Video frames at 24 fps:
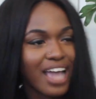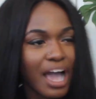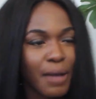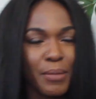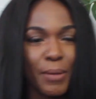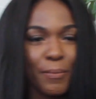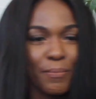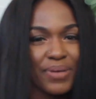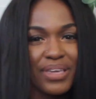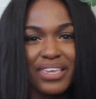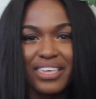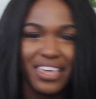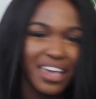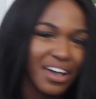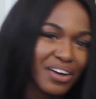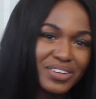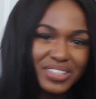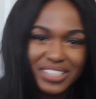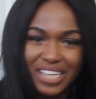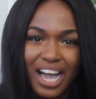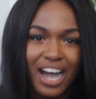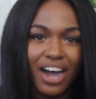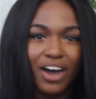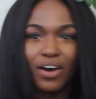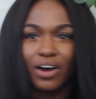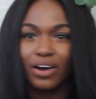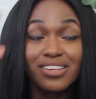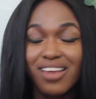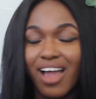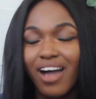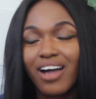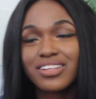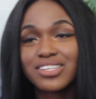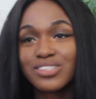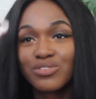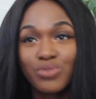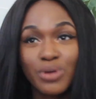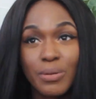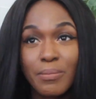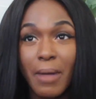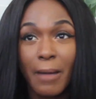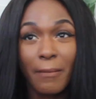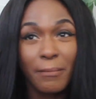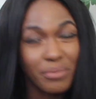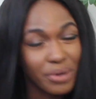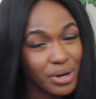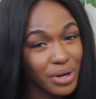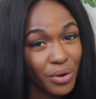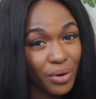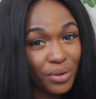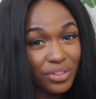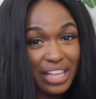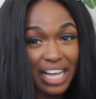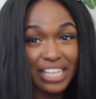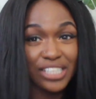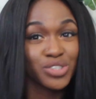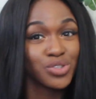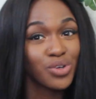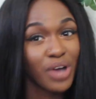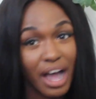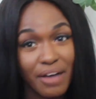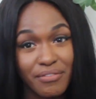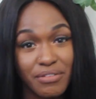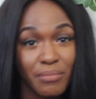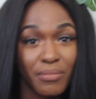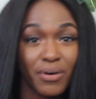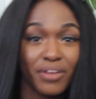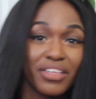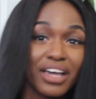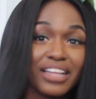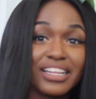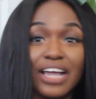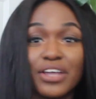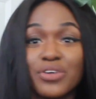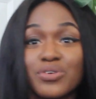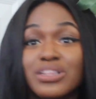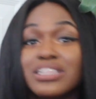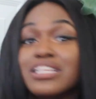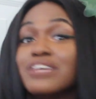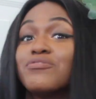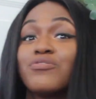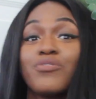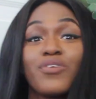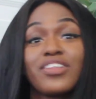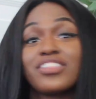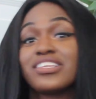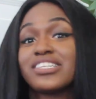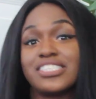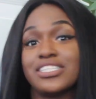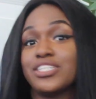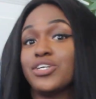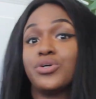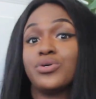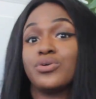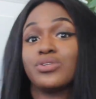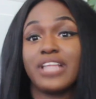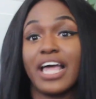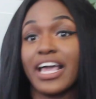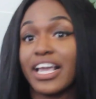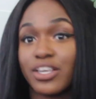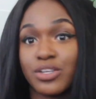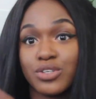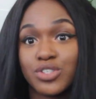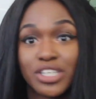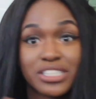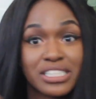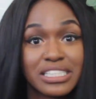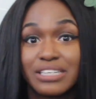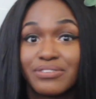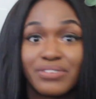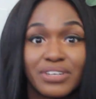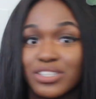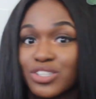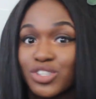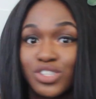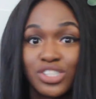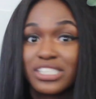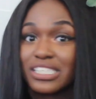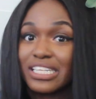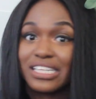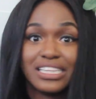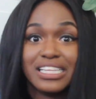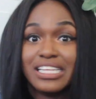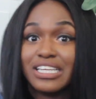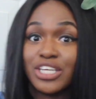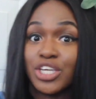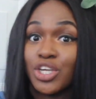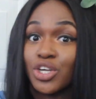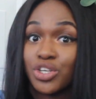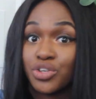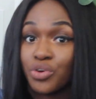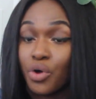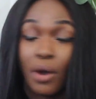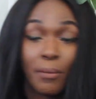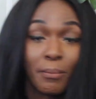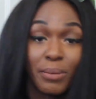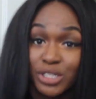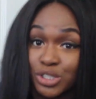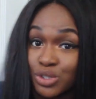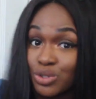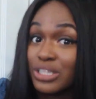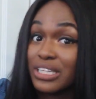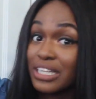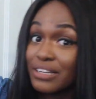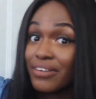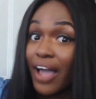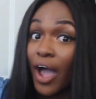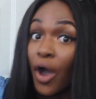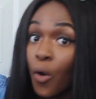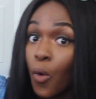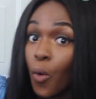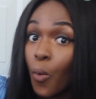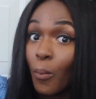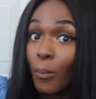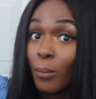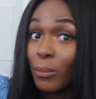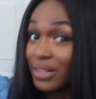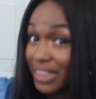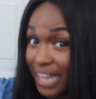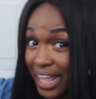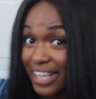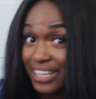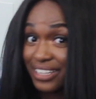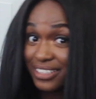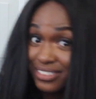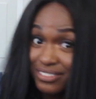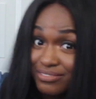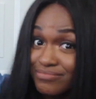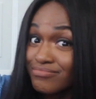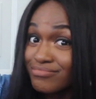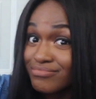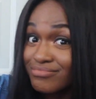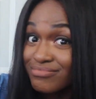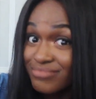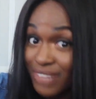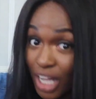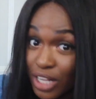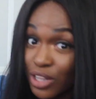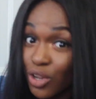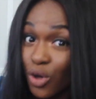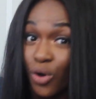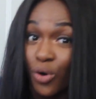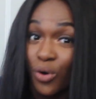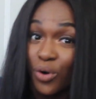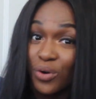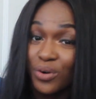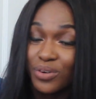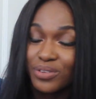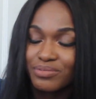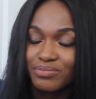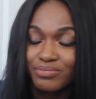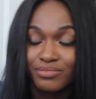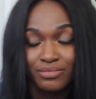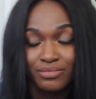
I'm a big girl now. Not remembering all that you have a mother that you live with still. Like, you just live in your dorm, but you live at home. Like, hello?